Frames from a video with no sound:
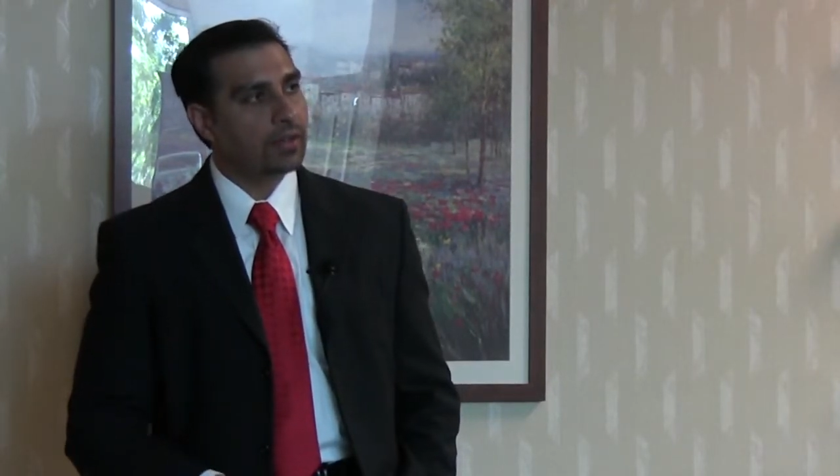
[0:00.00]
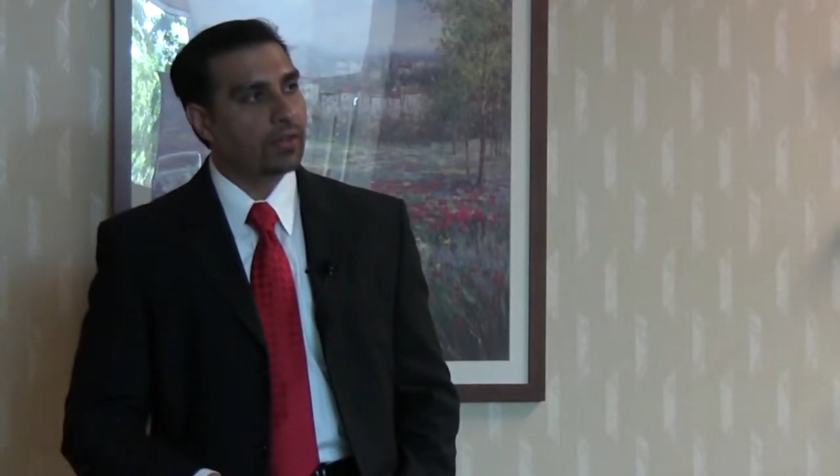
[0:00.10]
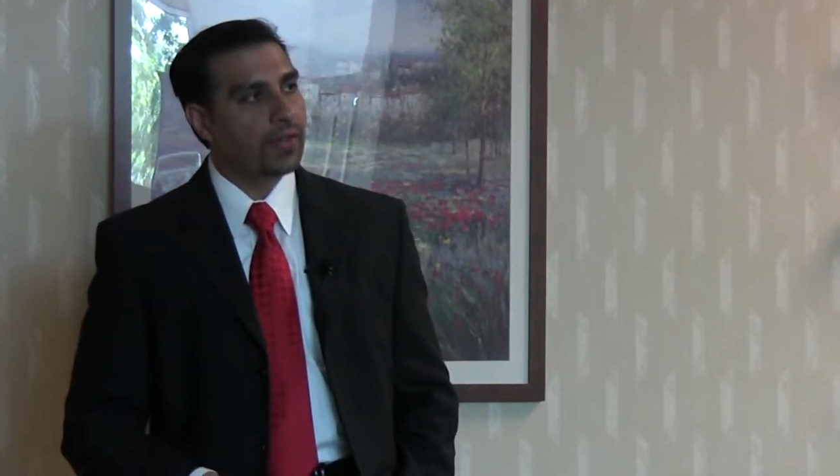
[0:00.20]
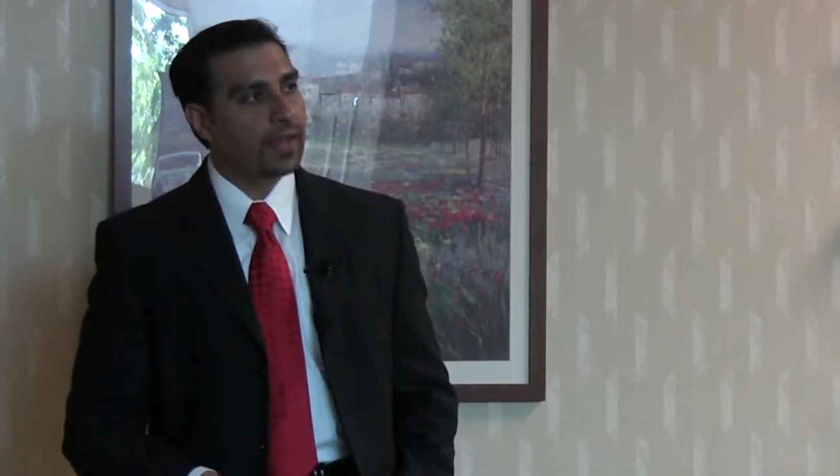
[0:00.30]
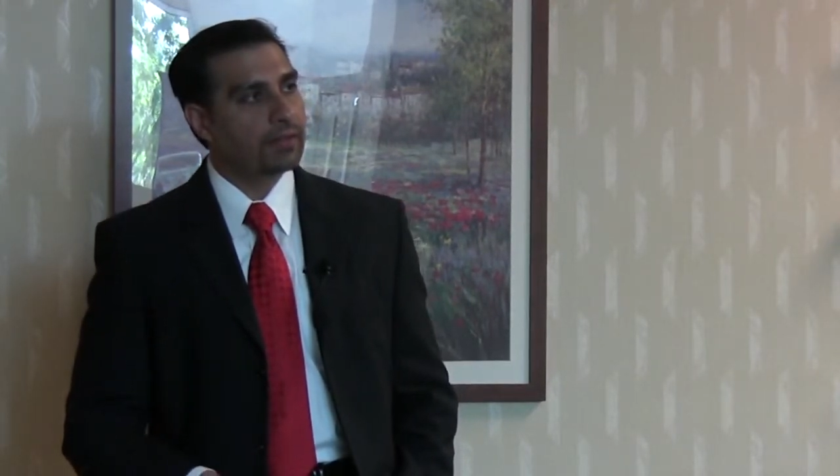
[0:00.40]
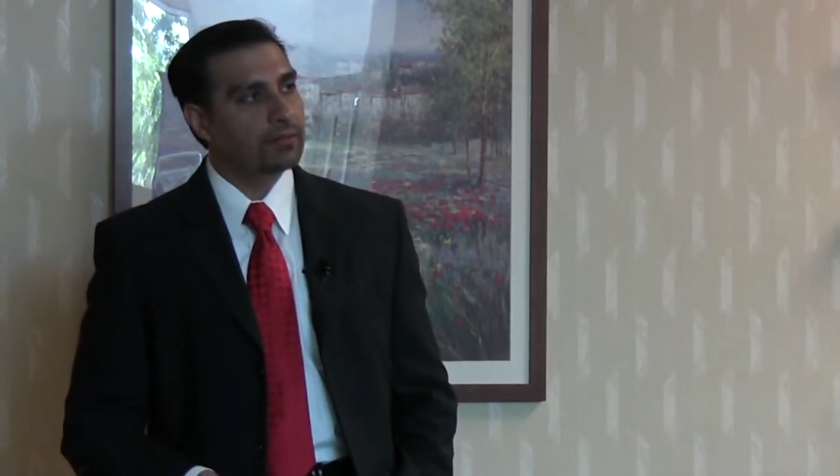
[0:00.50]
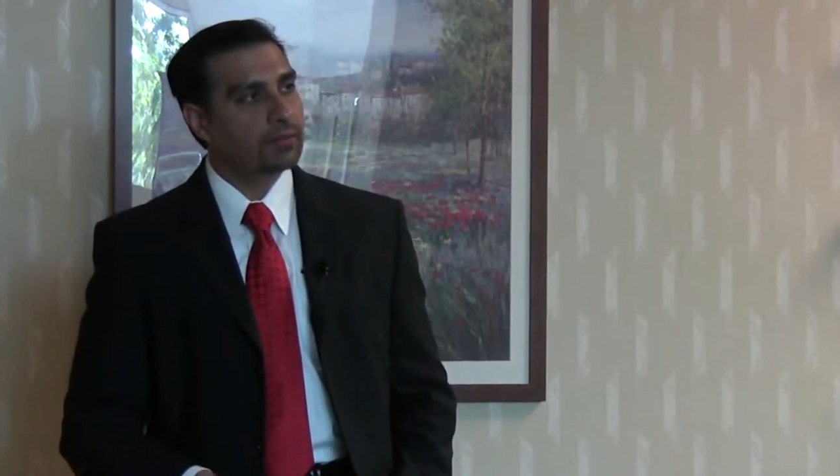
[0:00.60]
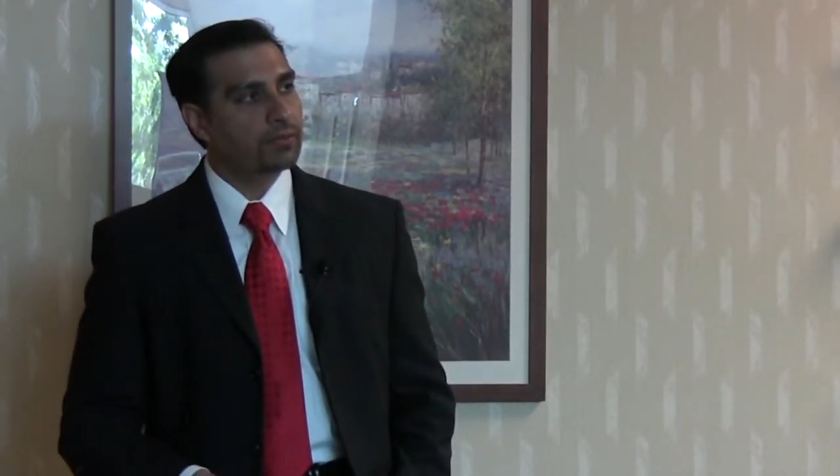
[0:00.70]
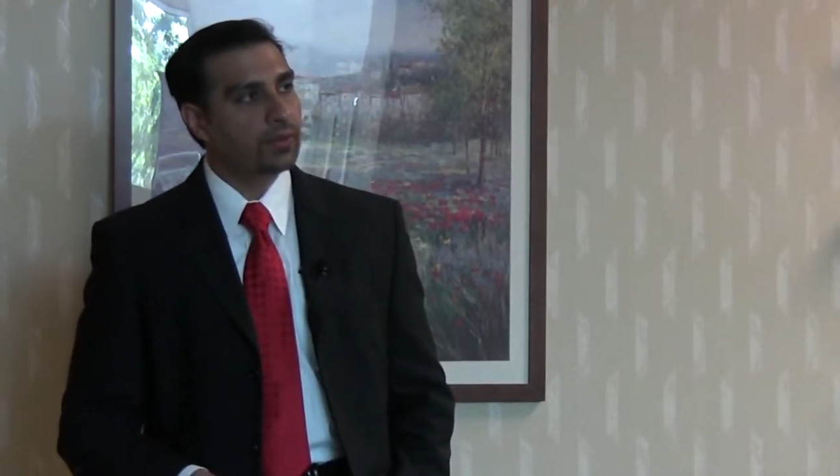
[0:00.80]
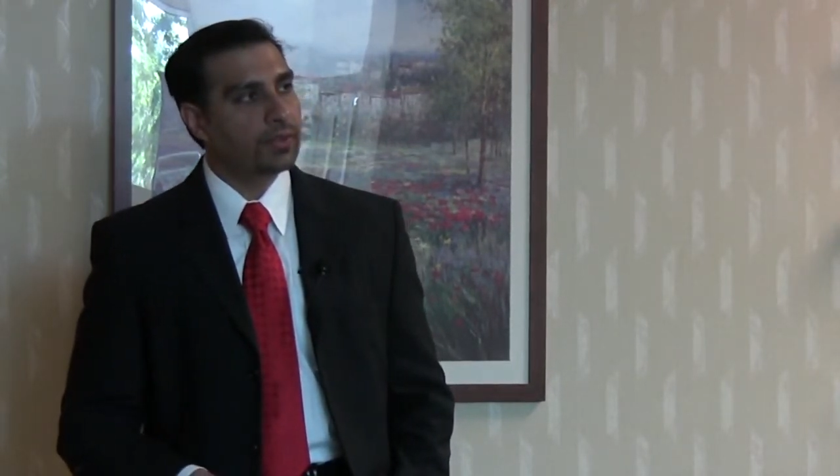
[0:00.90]
all that
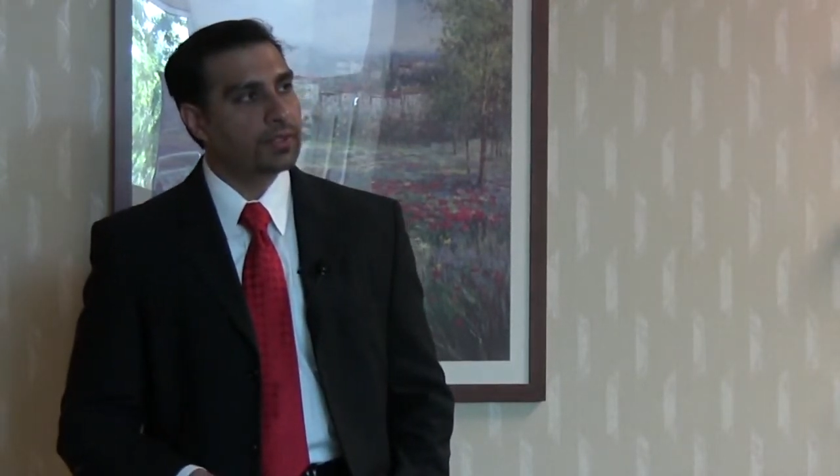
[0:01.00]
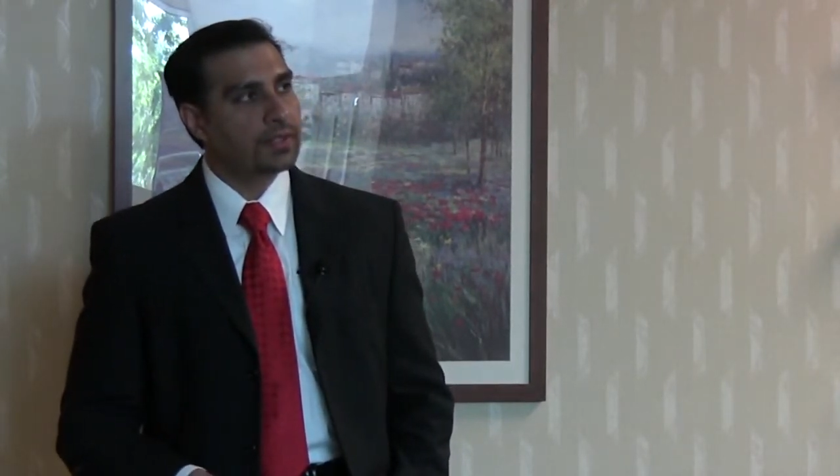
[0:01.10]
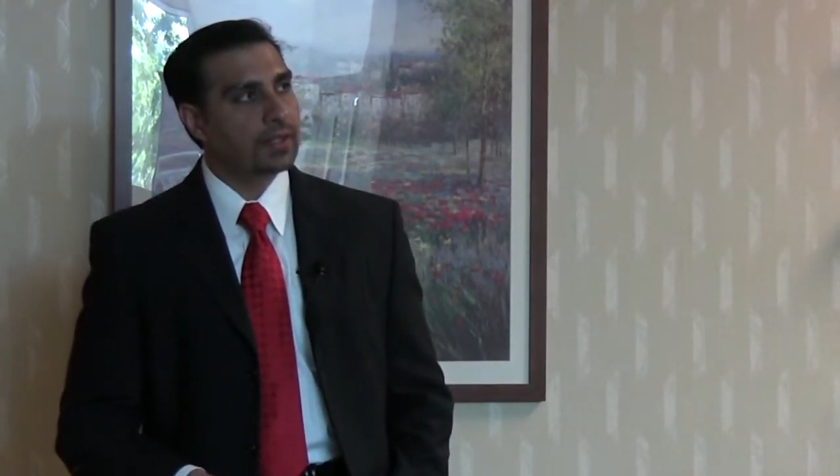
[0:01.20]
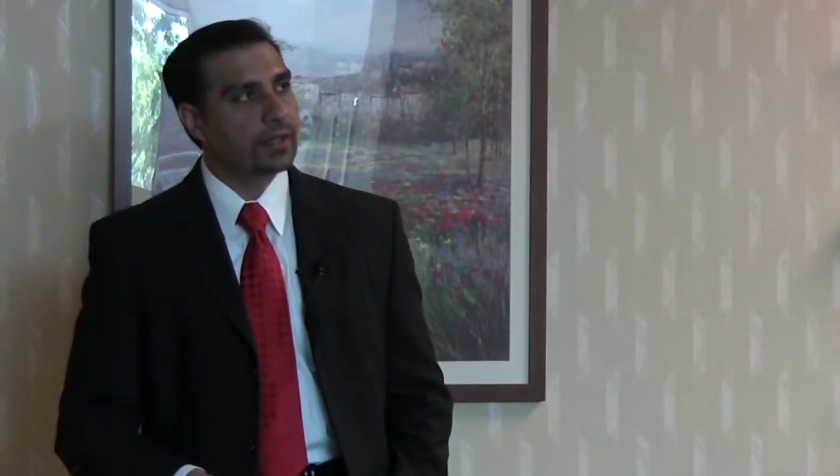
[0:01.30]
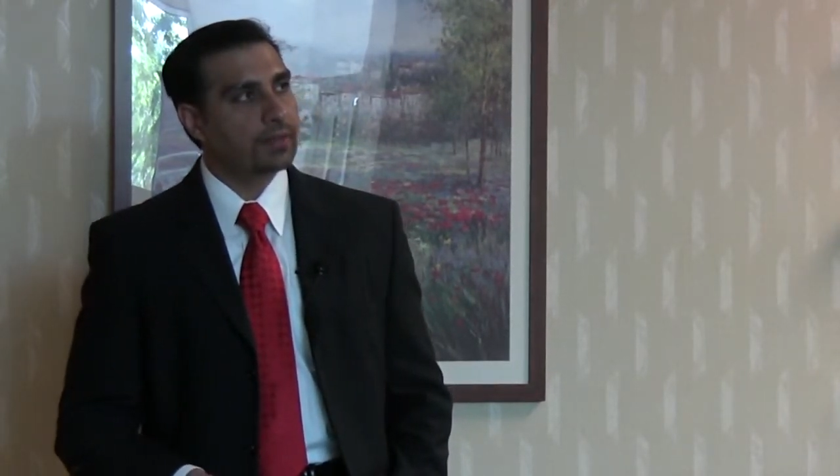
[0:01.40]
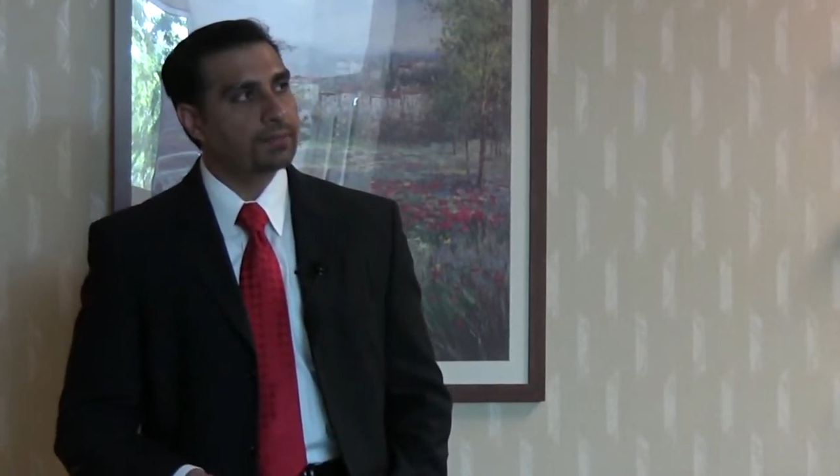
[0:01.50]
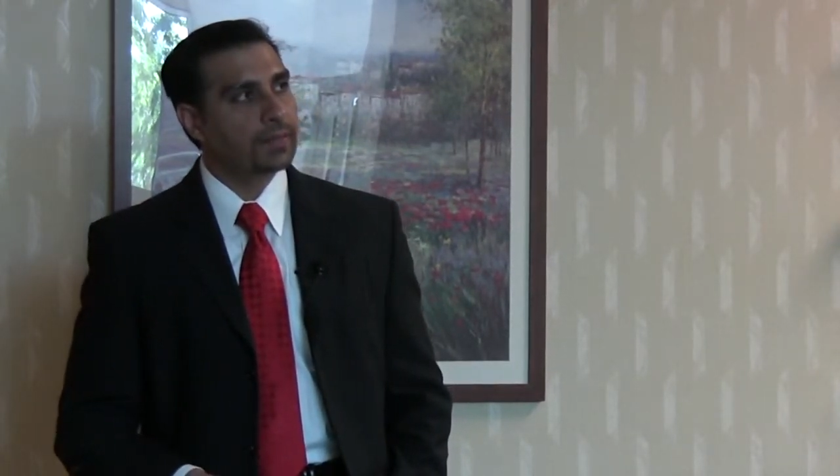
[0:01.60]
fullness there.